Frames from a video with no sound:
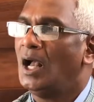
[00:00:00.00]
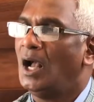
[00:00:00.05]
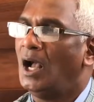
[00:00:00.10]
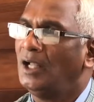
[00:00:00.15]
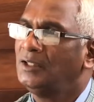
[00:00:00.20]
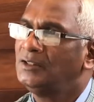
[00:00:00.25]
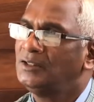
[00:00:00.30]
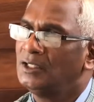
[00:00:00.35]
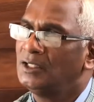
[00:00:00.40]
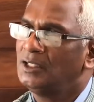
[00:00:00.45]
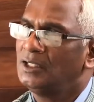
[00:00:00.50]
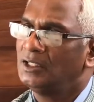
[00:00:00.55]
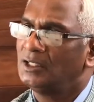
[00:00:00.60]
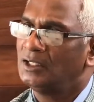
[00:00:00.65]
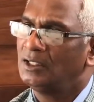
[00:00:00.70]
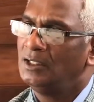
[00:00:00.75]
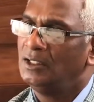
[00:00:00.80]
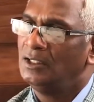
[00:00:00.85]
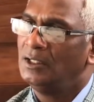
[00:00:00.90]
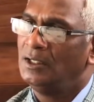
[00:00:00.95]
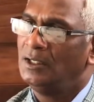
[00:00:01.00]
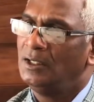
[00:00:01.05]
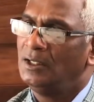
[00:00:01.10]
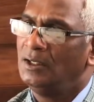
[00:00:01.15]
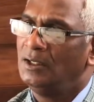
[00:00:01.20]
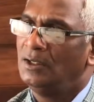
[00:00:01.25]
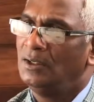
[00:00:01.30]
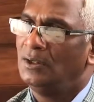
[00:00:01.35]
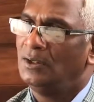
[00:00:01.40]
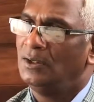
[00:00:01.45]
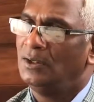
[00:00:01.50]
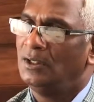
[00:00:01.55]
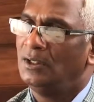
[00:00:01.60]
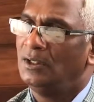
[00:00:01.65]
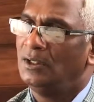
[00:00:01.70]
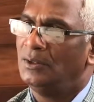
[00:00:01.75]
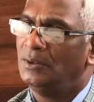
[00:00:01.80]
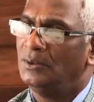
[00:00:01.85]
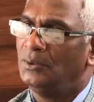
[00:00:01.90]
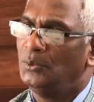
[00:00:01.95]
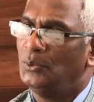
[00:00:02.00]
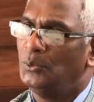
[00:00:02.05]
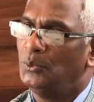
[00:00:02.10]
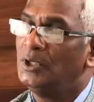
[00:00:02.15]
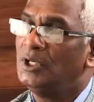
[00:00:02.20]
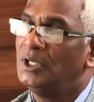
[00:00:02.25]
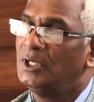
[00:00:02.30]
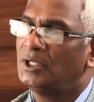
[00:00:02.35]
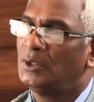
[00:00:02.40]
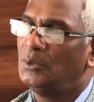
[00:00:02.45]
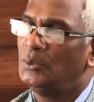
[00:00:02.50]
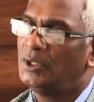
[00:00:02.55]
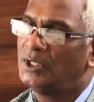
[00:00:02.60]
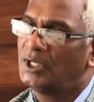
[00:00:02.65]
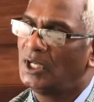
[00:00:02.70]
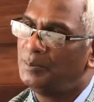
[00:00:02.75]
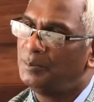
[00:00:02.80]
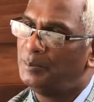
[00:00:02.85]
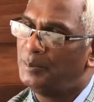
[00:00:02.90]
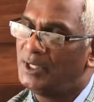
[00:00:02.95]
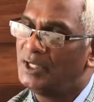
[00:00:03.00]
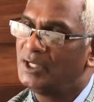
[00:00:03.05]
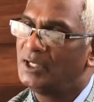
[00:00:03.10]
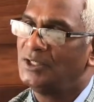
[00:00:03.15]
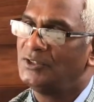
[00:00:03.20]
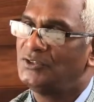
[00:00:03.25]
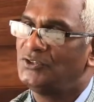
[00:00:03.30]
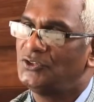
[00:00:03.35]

I think we can bring a